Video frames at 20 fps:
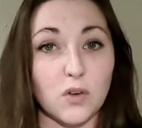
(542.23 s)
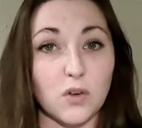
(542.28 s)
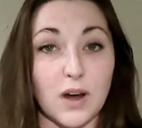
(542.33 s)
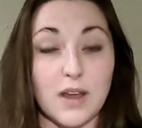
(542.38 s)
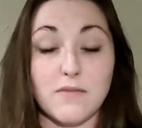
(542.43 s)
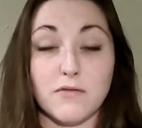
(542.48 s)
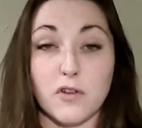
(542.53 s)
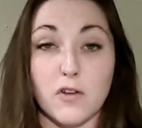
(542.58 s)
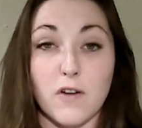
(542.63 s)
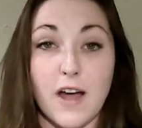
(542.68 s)

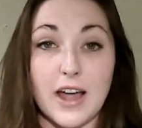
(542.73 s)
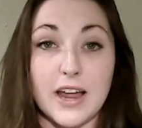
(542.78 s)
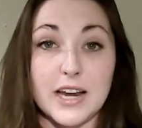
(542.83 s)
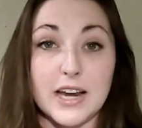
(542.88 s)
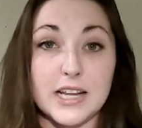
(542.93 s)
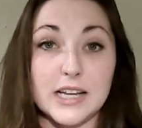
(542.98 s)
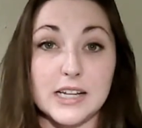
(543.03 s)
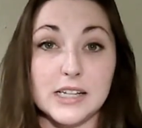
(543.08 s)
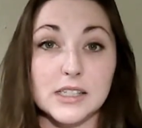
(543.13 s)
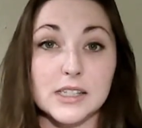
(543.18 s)
grape
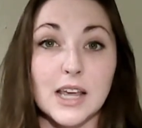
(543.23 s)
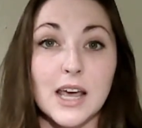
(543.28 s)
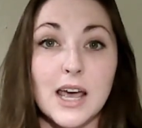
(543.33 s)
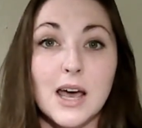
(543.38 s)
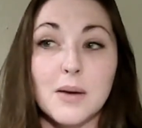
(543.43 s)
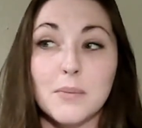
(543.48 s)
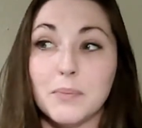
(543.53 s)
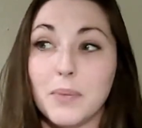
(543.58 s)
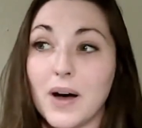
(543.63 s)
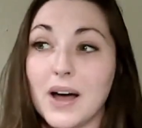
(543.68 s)
varieties,
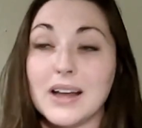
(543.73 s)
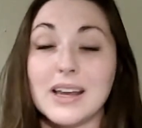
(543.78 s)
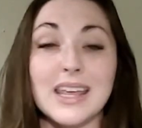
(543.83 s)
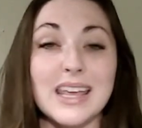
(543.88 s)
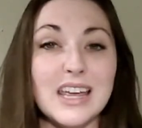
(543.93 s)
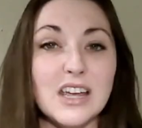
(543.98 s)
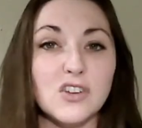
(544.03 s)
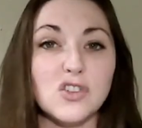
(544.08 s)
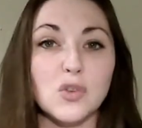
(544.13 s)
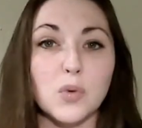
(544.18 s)
but
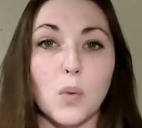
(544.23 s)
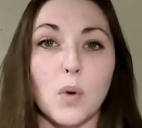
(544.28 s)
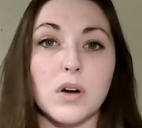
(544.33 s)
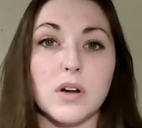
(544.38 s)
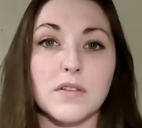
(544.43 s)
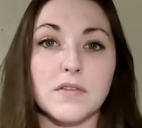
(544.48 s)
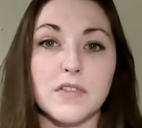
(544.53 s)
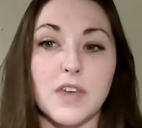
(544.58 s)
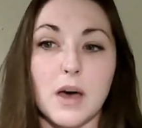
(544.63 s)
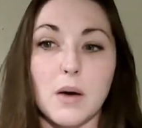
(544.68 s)
each one
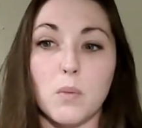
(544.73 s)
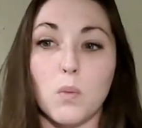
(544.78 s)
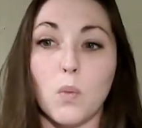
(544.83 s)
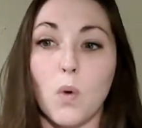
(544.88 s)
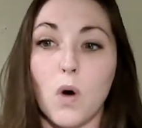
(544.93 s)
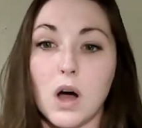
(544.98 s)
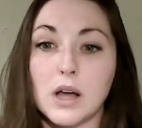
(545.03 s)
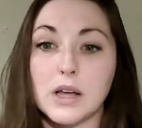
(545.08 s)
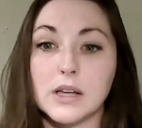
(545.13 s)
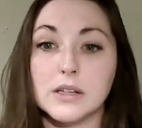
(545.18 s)
of them
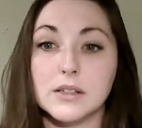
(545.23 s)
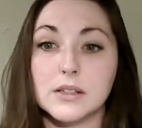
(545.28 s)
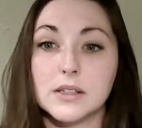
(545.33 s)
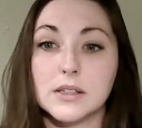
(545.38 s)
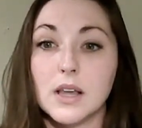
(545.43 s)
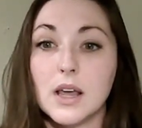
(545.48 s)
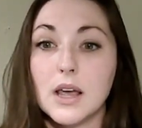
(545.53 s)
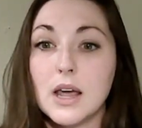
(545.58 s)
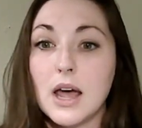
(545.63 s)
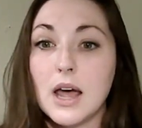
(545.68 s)
was